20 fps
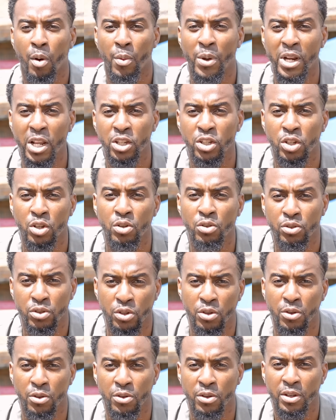But when they
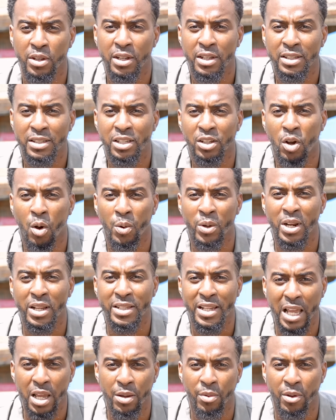choose you to go on
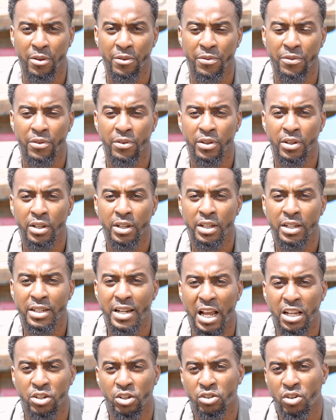a date with,
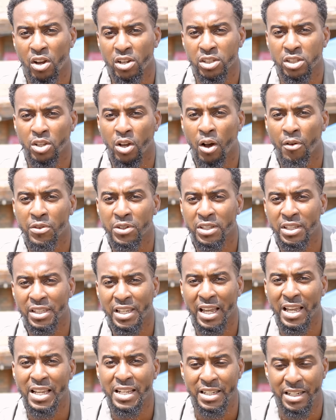that's your chance to obviously
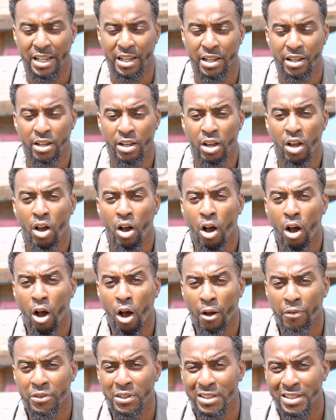get in there.
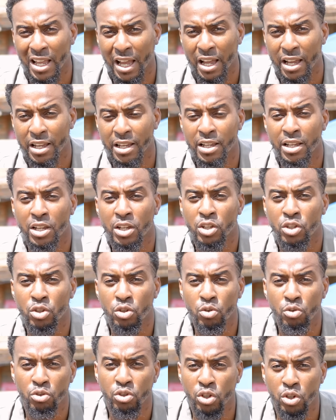After that,
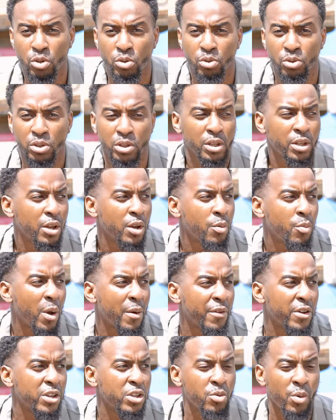you choose
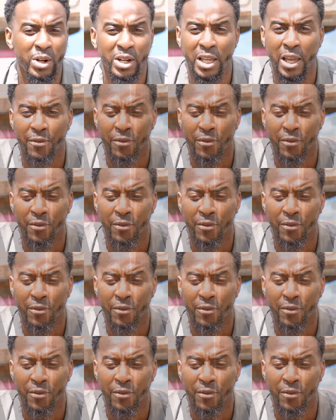whether you want to